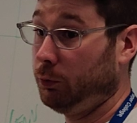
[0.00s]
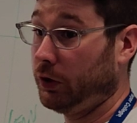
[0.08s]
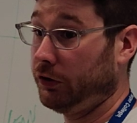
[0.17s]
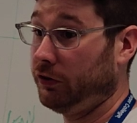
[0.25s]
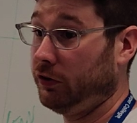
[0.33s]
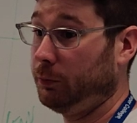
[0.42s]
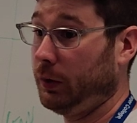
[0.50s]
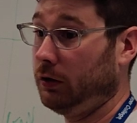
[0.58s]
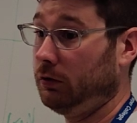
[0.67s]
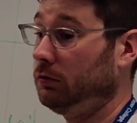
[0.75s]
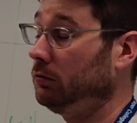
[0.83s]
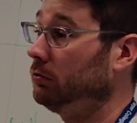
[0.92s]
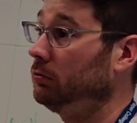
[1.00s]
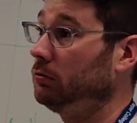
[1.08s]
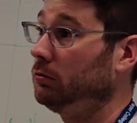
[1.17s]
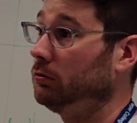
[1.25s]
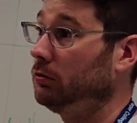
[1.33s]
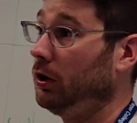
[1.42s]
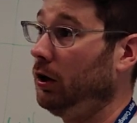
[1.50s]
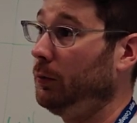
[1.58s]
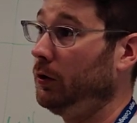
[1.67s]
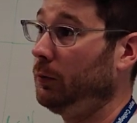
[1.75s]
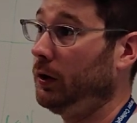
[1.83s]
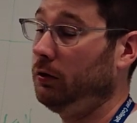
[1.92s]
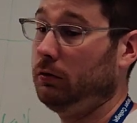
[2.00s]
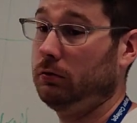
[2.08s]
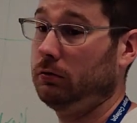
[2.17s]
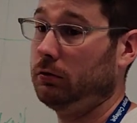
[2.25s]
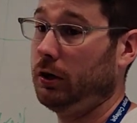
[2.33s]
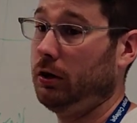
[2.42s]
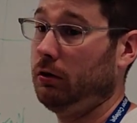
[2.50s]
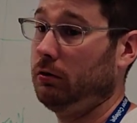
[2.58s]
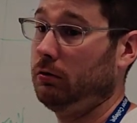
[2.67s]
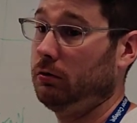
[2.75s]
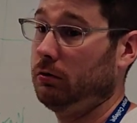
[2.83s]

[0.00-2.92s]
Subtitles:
you press this button, the upload button, right here.